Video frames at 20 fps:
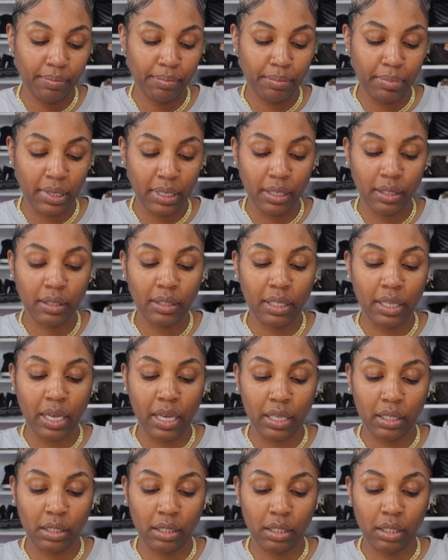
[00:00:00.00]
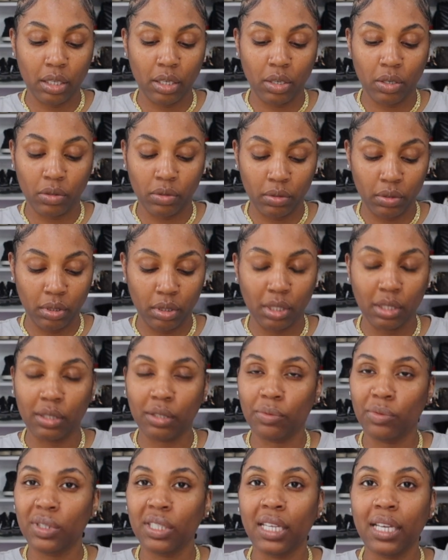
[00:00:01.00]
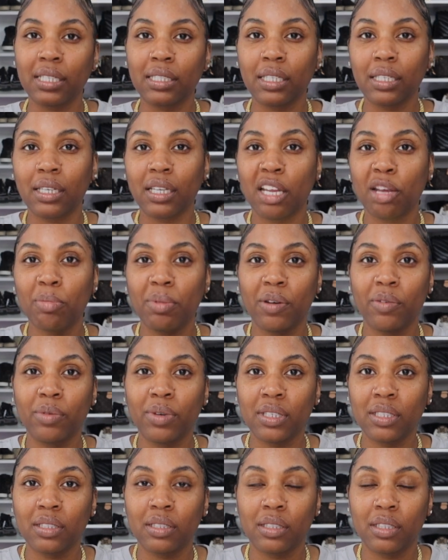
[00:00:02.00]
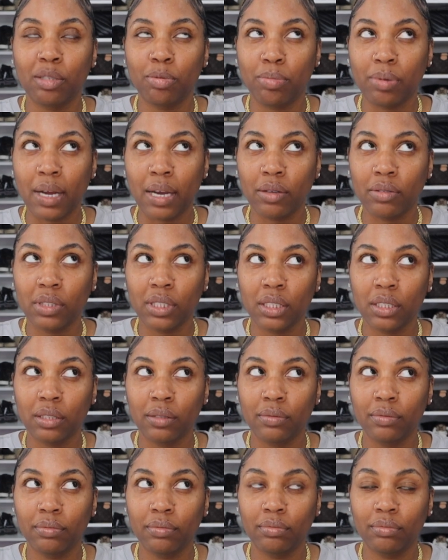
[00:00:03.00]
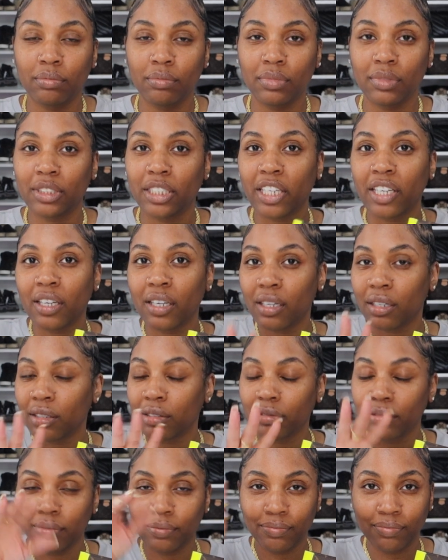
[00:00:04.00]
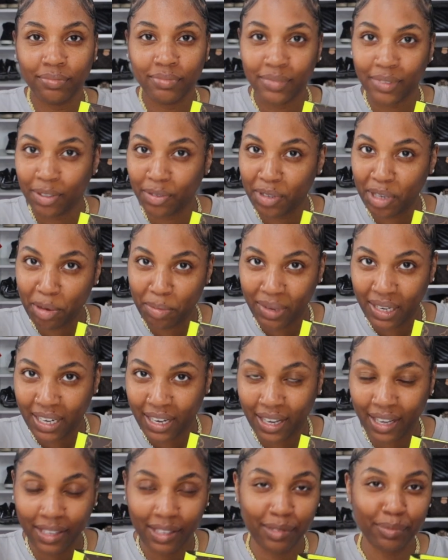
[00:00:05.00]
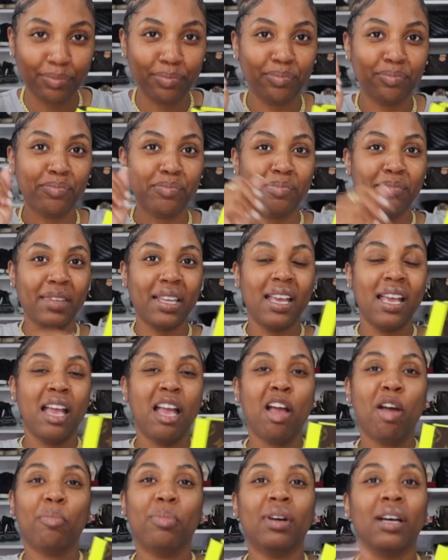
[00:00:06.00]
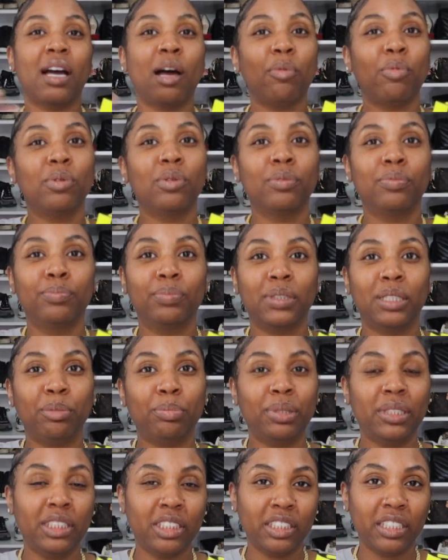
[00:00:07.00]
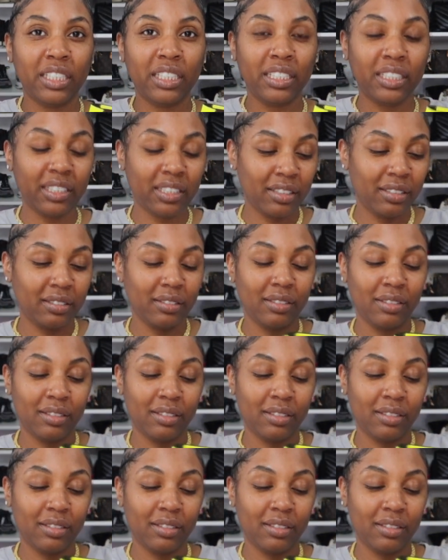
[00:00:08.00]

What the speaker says: But yes, so what did I say the name of was? The Browser? Girl, don't get me lying. But I will put a picture here.